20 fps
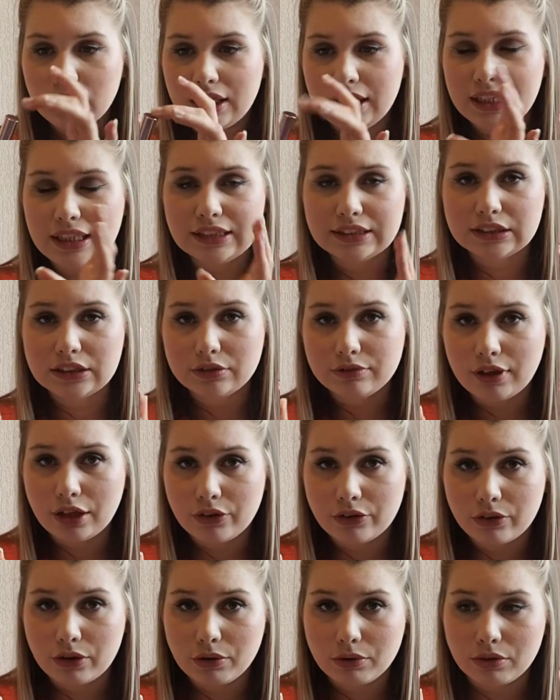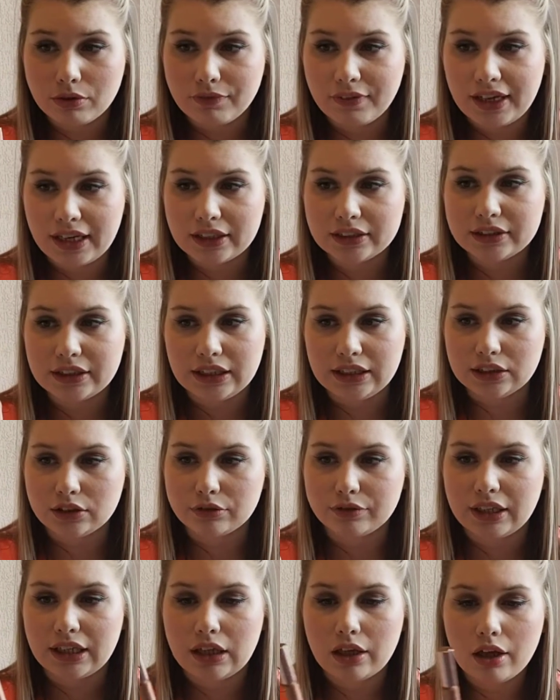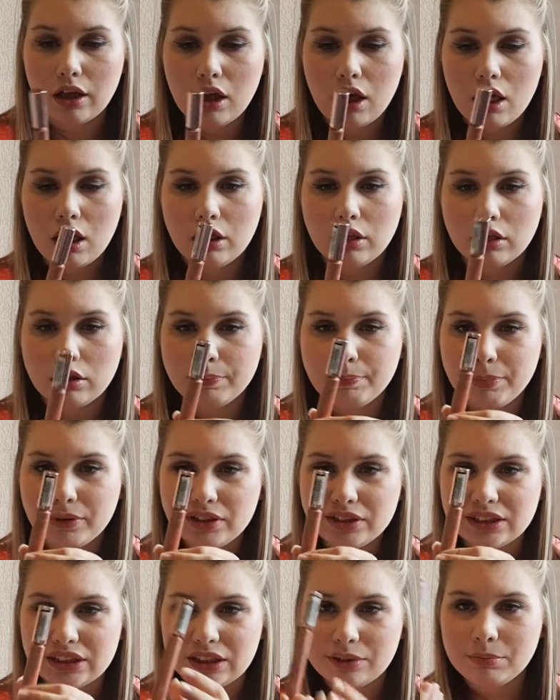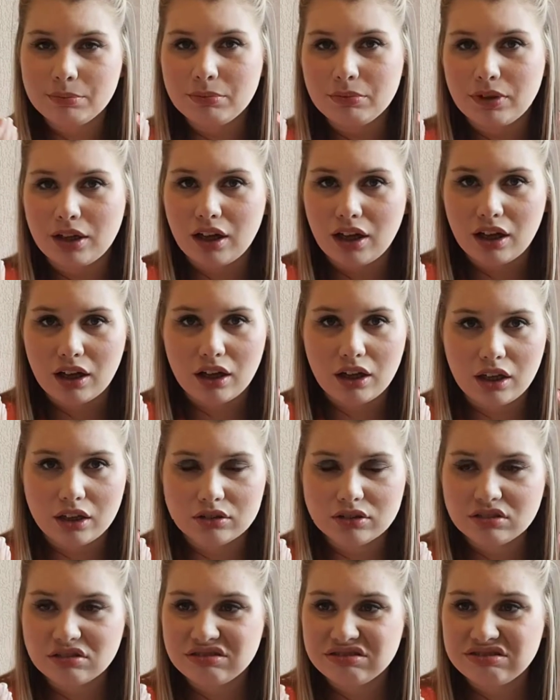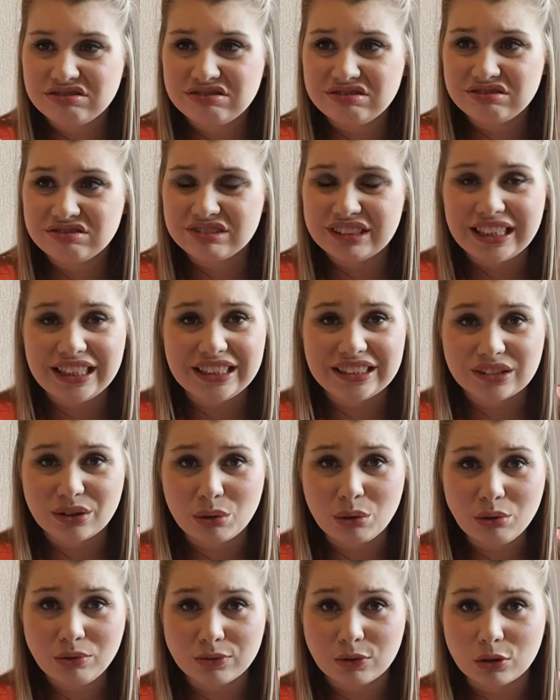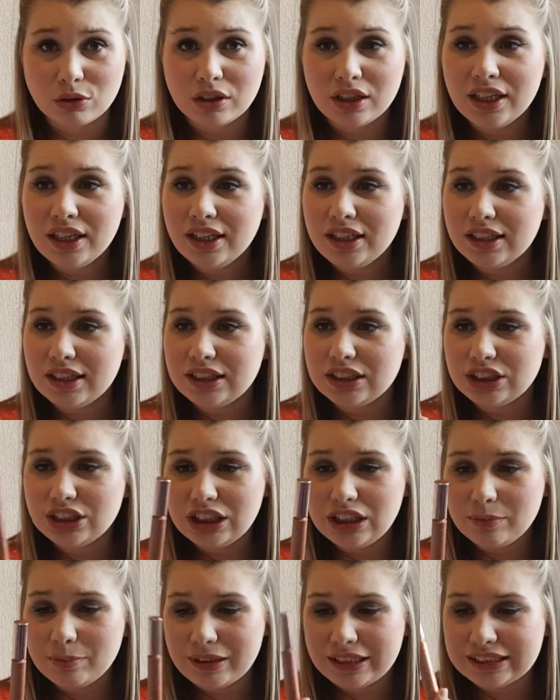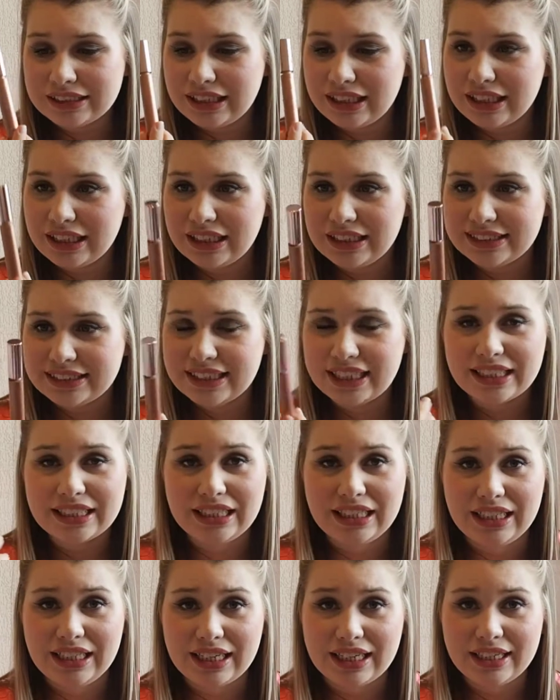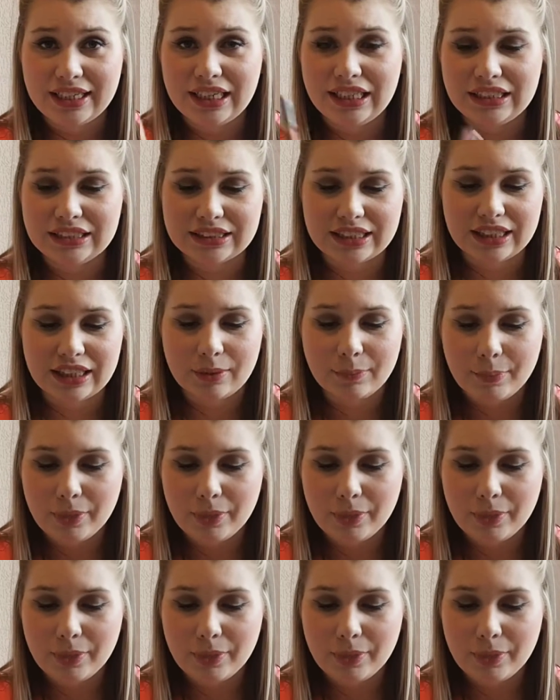It's the rose gold effect. It's great. The bottom, it's awful. It's cheap plastic. It's tacky. I hate it.